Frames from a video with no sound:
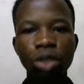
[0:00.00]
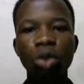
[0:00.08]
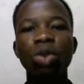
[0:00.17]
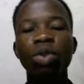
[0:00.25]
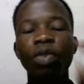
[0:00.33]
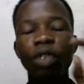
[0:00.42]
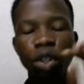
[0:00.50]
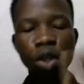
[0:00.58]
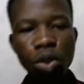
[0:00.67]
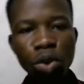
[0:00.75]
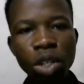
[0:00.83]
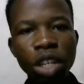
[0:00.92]
So for you
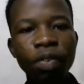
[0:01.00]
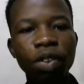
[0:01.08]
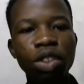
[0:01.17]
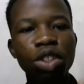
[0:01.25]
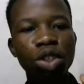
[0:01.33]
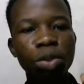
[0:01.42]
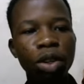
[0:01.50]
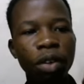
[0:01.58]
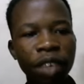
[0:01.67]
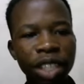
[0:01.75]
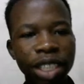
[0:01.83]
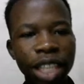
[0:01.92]
to, if it's going to be your
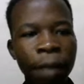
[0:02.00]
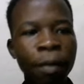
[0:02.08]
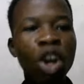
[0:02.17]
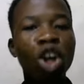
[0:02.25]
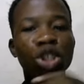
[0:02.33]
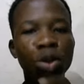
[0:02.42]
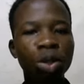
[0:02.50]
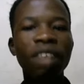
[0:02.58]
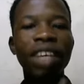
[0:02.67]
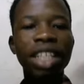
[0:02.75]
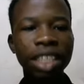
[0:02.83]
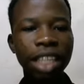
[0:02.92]
first time, you will
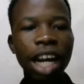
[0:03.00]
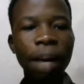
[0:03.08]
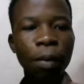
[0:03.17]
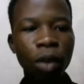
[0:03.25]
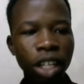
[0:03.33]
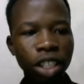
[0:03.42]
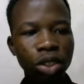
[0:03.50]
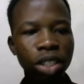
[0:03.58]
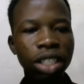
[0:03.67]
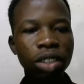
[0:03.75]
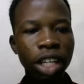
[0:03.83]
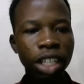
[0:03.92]
not have an Instagram
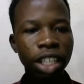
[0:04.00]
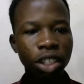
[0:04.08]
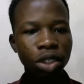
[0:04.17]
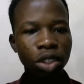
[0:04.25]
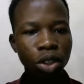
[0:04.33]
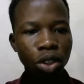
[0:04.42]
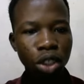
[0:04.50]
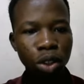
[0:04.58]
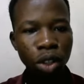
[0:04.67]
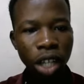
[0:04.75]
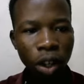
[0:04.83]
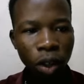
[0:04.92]
connected to it. So you
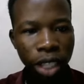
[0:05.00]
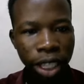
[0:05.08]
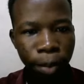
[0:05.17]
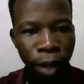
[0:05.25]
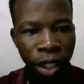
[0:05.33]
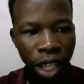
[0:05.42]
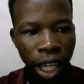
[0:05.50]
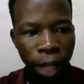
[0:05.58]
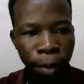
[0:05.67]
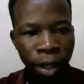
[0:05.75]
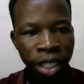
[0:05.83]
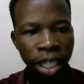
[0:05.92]
just click on this particular
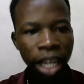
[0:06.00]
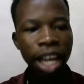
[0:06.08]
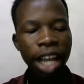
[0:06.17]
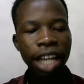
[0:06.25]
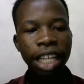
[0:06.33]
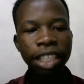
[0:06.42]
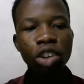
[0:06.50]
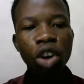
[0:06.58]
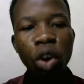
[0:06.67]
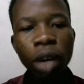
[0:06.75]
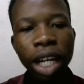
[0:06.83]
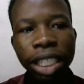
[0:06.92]
page that's
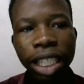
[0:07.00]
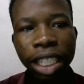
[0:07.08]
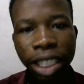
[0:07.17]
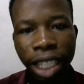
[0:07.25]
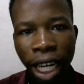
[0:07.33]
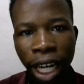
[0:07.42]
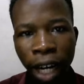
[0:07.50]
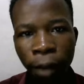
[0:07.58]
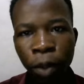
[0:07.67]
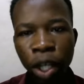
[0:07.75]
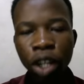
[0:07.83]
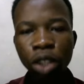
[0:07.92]
on Connect Instagram.
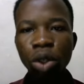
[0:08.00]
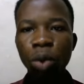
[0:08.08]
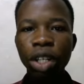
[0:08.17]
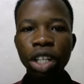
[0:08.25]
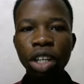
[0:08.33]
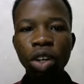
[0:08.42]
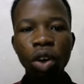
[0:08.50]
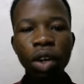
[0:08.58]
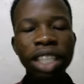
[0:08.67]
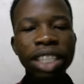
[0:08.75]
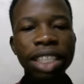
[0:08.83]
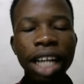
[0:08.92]
So when you click on
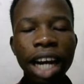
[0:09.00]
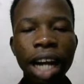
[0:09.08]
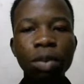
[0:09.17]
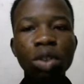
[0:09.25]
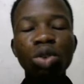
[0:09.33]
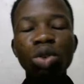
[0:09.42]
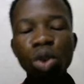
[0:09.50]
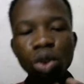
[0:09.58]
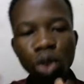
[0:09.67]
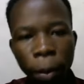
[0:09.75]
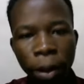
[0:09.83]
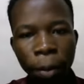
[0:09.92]
Connect Instagram, I'm going to
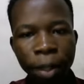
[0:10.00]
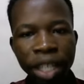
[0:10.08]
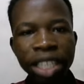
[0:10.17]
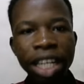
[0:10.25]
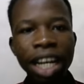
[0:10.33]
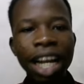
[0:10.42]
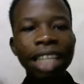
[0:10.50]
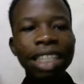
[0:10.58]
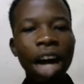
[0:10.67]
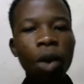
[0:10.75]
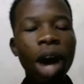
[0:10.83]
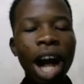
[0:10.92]
load up a page
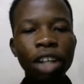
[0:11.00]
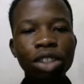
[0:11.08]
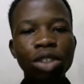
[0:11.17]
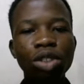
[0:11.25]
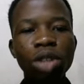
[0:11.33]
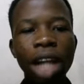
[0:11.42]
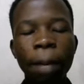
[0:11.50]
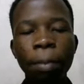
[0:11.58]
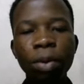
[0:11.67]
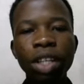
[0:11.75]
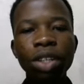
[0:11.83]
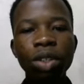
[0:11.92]
that will ask you to like
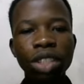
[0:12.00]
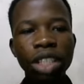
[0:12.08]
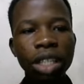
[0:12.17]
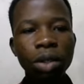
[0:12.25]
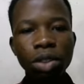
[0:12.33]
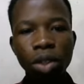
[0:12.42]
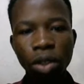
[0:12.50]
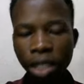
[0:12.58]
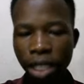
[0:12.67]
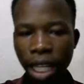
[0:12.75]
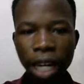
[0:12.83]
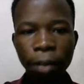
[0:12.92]
put in your details, your
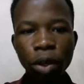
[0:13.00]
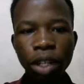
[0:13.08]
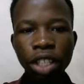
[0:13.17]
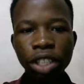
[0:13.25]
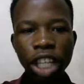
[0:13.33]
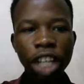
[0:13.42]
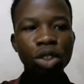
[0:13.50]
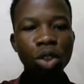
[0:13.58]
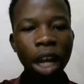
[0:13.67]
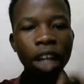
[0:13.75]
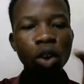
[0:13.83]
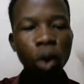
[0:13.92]
Instagram login, trying to
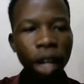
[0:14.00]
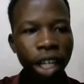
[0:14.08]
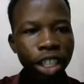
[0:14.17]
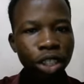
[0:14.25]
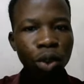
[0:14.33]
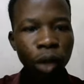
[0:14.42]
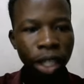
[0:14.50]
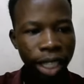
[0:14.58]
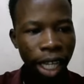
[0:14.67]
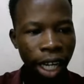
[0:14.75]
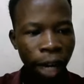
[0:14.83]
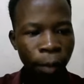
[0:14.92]
like log in into
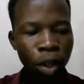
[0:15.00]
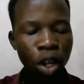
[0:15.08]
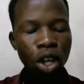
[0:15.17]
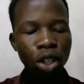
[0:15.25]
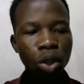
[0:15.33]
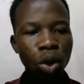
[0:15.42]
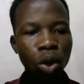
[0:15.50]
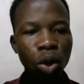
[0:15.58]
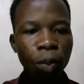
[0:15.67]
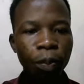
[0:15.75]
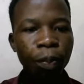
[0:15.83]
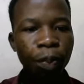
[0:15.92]
Instagram. So
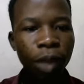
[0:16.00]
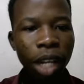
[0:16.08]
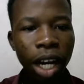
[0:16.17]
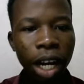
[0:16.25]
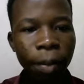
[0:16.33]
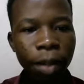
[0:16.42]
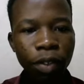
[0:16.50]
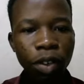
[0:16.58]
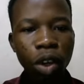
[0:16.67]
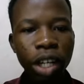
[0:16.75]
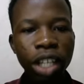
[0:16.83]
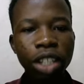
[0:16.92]
if
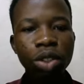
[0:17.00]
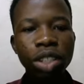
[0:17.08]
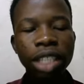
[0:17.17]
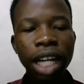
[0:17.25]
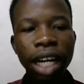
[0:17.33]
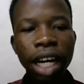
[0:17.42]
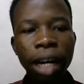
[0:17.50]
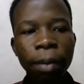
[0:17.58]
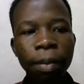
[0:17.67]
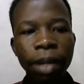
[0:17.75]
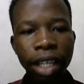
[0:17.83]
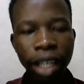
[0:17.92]
you log in into
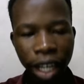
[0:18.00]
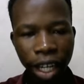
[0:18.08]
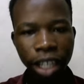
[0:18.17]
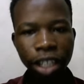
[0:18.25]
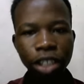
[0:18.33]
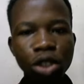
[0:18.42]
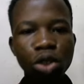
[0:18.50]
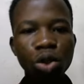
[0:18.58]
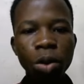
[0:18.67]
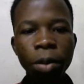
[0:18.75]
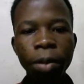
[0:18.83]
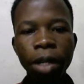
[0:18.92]
Instagram here,
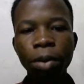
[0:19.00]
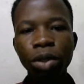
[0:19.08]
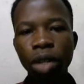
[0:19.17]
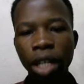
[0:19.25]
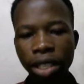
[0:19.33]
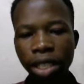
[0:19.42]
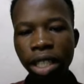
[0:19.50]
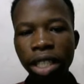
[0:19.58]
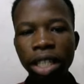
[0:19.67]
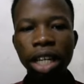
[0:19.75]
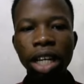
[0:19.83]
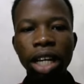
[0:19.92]
you will be able, you can
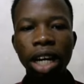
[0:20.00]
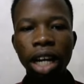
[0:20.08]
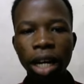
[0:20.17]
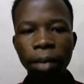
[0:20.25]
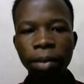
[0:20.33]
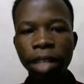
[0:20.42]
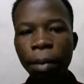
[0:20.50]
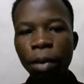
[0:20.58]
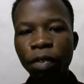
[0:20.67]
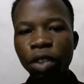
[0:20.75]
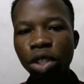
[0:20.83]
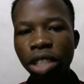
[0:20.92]
see get
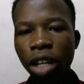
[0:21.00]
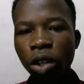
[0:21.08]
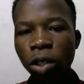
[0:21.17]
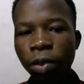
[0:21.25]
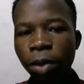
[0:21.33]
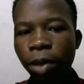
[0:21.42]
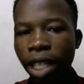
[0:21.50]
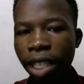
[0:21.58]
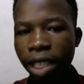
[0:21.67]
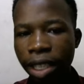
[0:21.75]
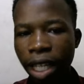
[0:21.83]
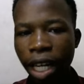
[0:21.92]
more features across Facebook and
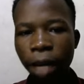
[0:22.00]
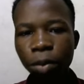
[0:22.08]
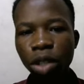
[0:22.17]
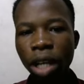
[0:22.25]
Instagram.